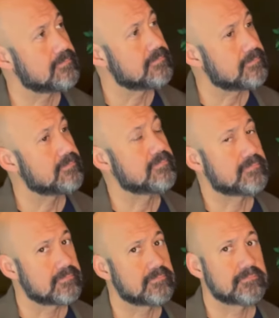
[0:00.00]

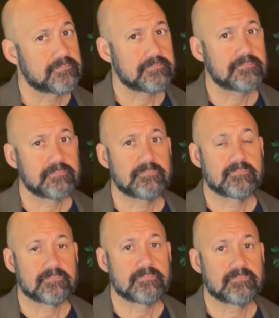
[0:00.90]

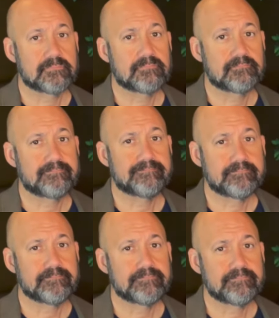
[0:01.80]

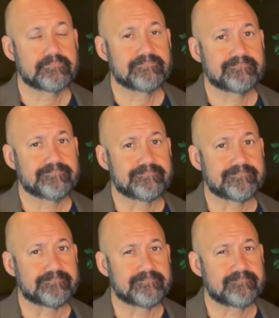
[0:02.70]

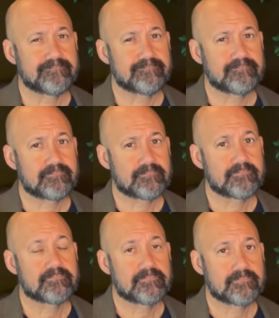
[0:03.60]

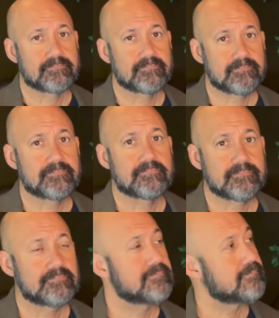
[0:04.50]

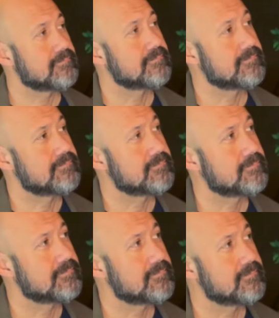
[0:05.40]

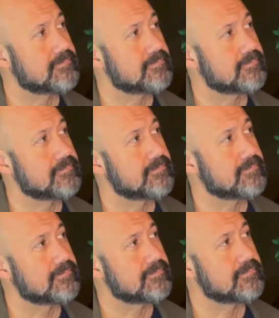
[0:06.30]

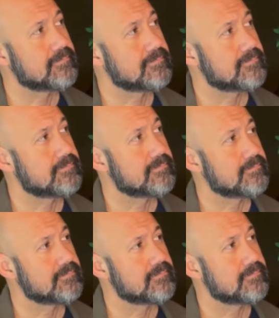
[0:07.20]
[no speech]